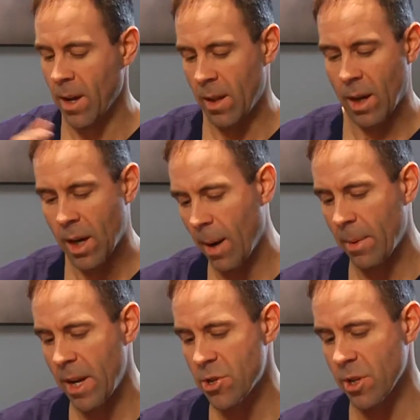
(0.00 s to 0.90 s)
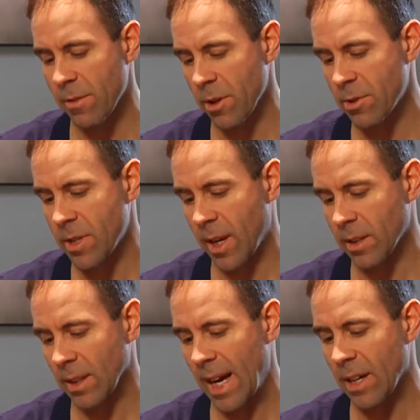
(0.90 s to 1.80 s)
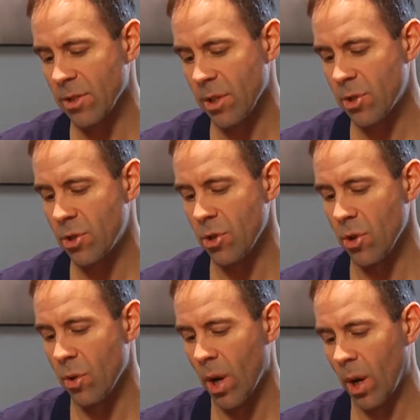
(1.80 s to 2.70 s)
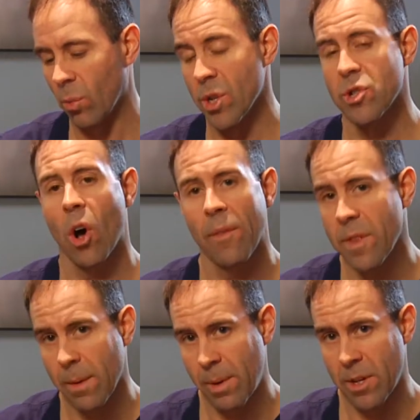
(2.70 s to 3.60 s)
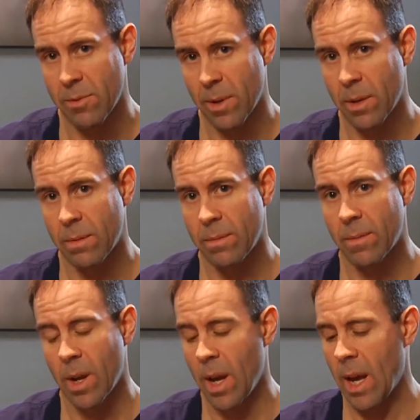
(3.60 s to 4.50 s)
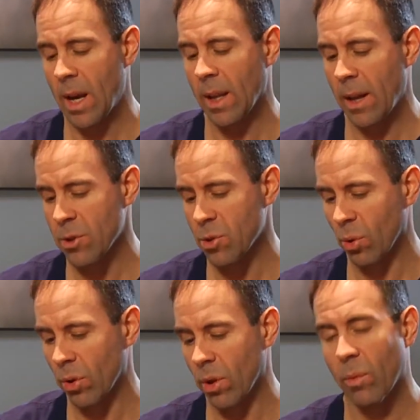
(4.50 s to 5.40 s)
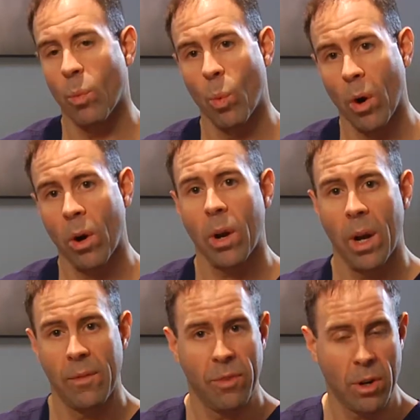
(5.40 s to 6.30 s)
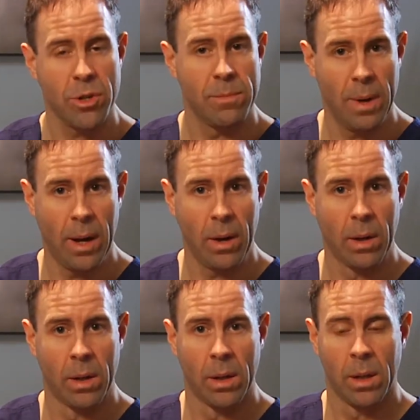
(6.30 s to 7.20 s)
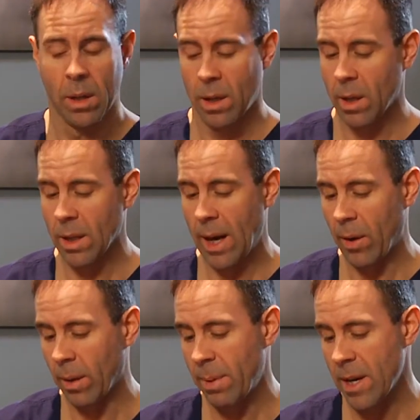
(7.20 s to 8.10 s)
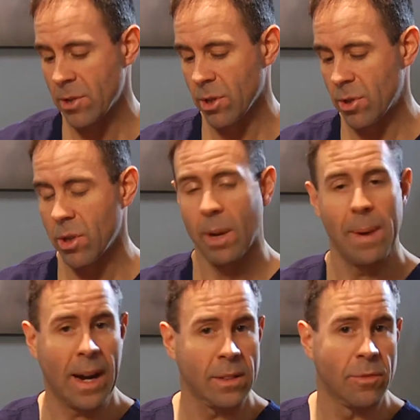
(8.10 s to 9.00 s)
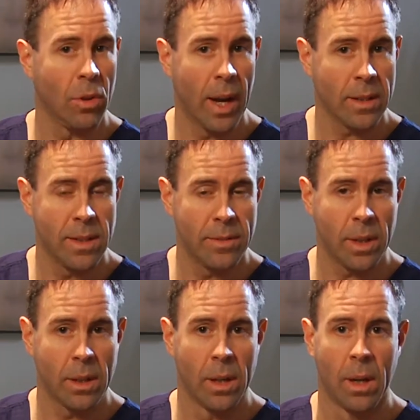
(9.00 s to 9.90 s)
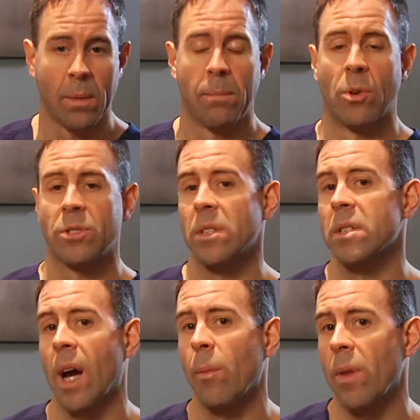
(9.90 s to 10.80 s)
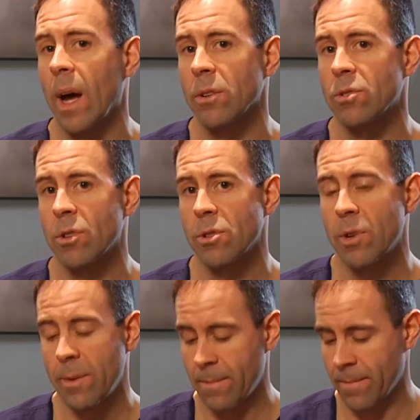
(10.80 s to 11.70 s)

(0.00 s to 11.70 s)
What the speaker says: And the combination of those things allows us to resolve the impingement and allow the shoulder to work and function better, allowing patients to get back to full activity, most of the time without surgery.